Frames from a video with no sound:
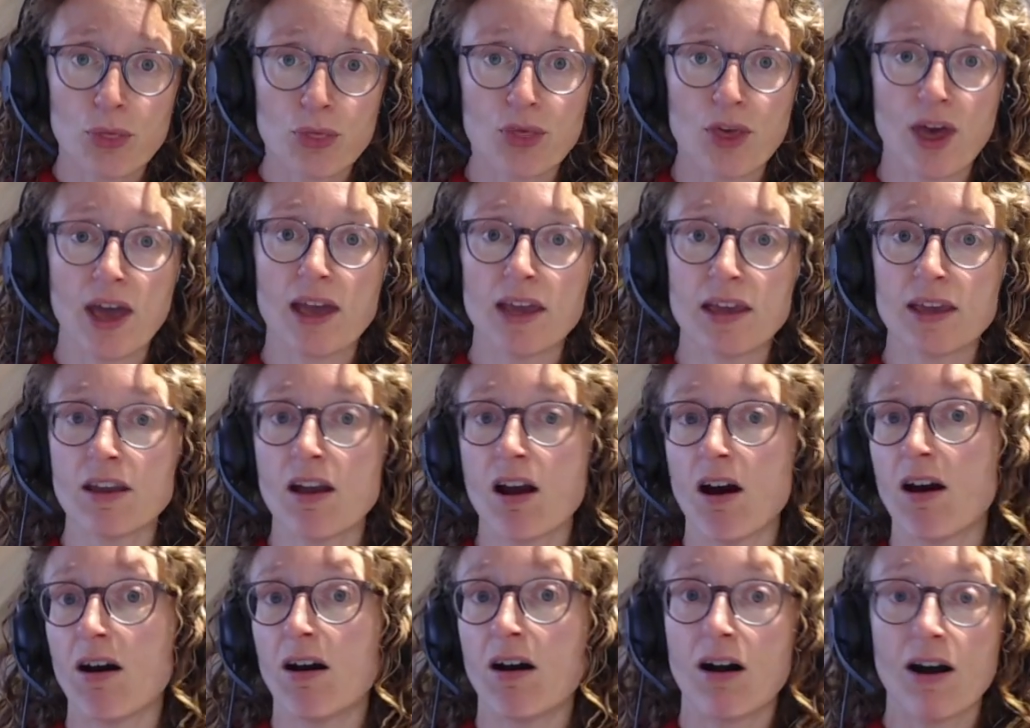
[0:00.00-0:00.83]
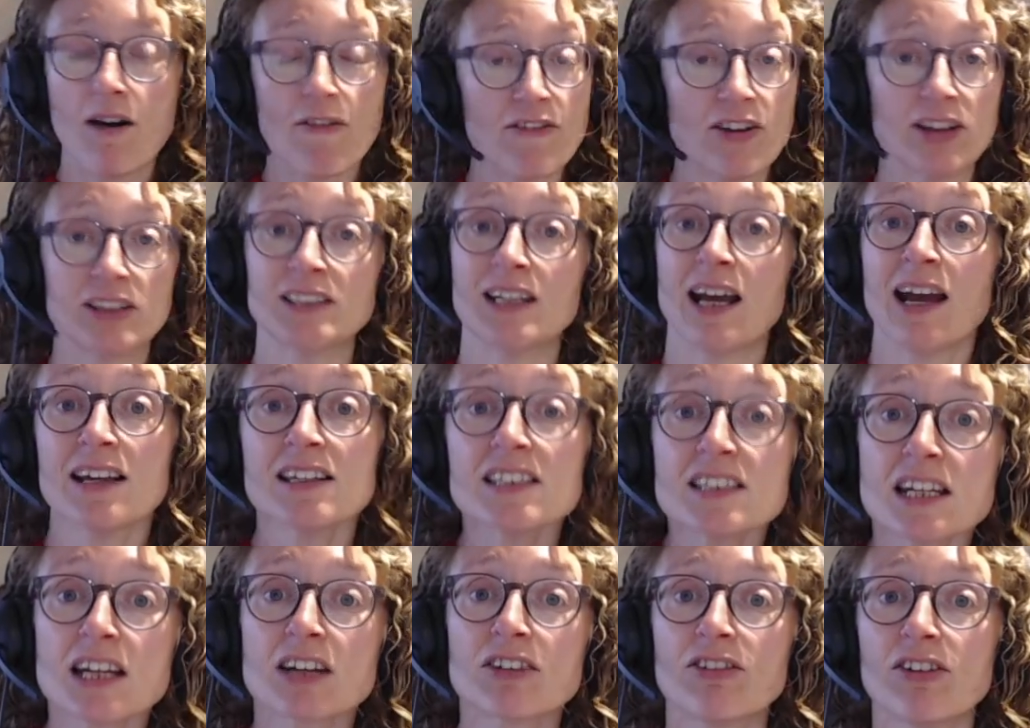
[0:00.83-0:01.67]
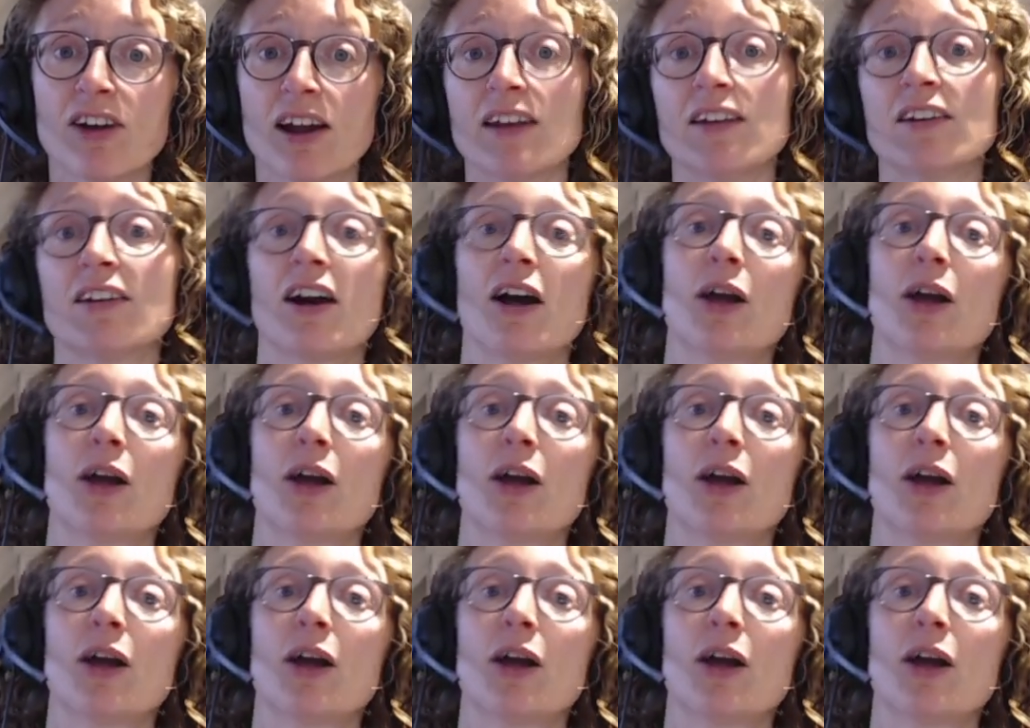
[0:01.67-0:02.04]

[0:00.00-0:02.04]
they are a fantastic friend.